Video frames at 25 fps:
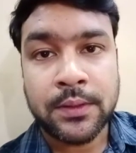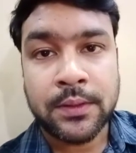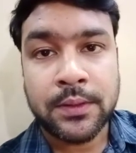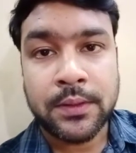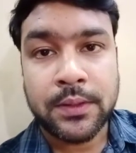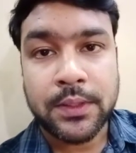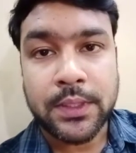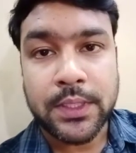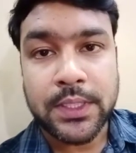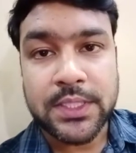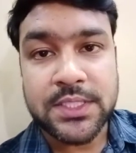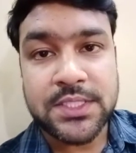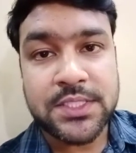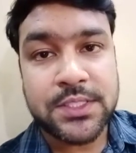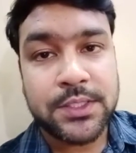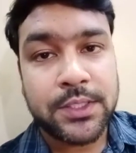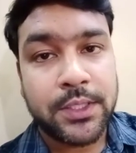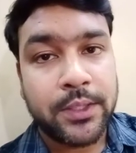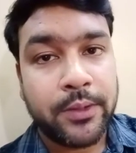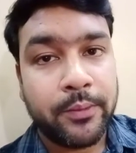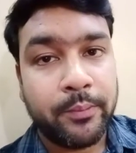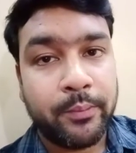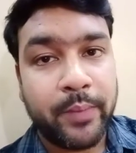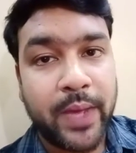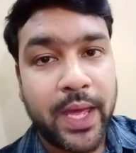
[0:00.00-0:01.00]
his
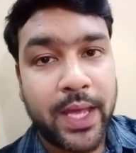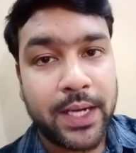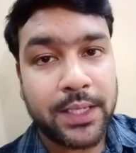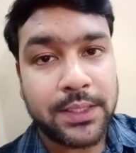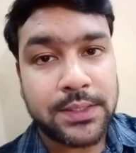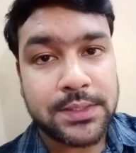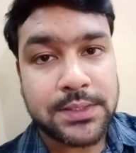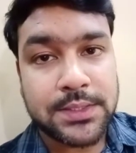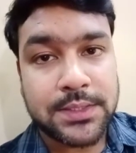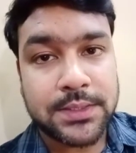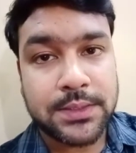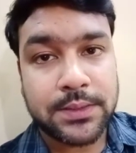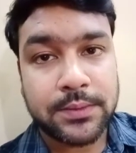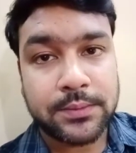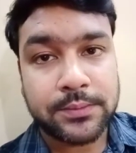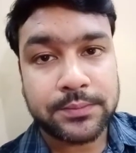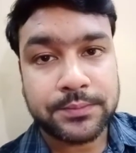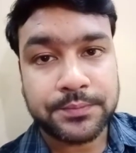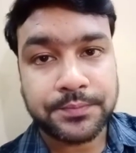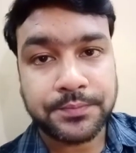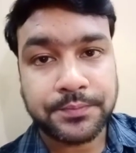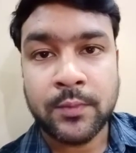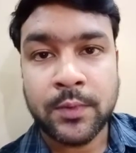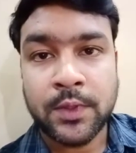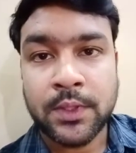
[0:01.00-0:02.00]
parents.
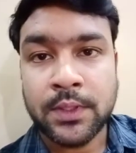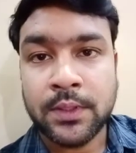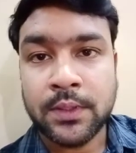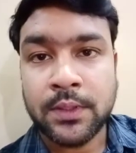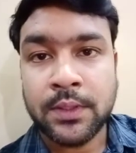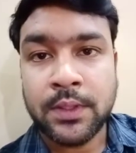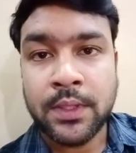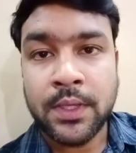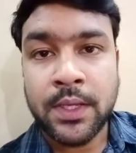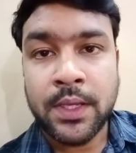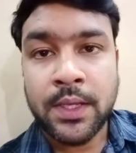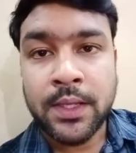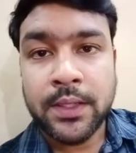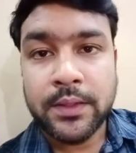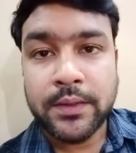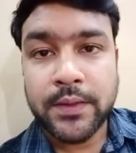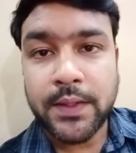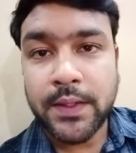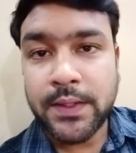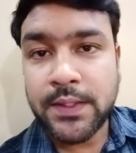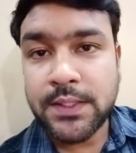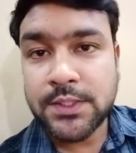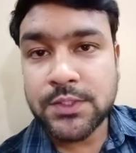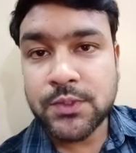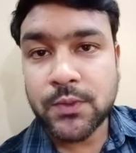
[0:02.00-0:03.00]
Then
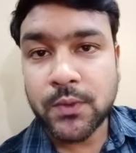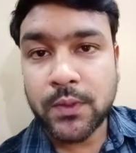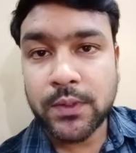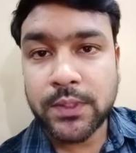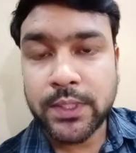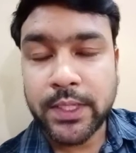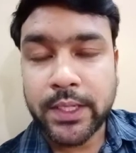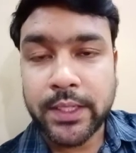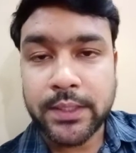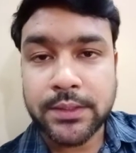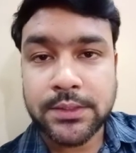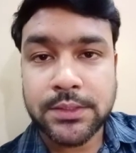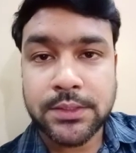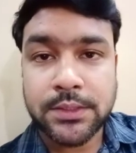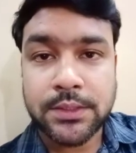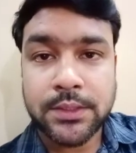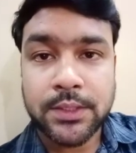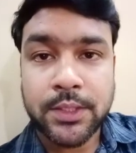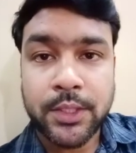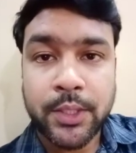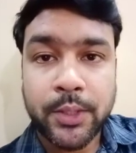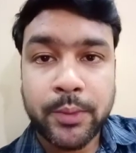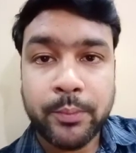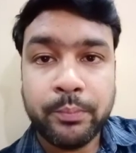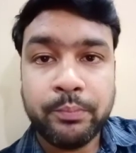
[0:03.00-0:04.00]
he saw that
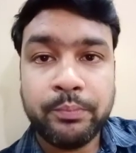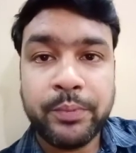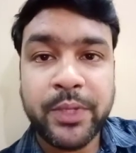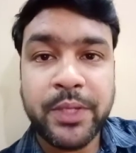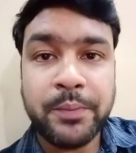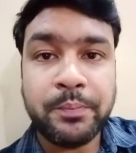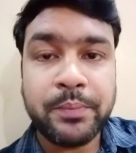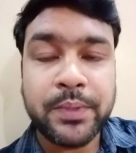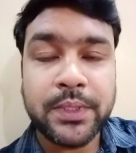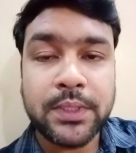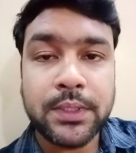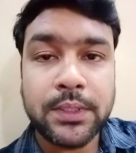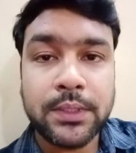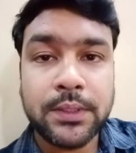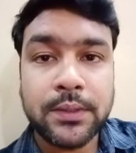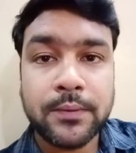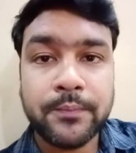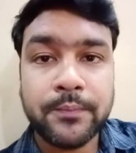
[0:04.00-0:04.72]
people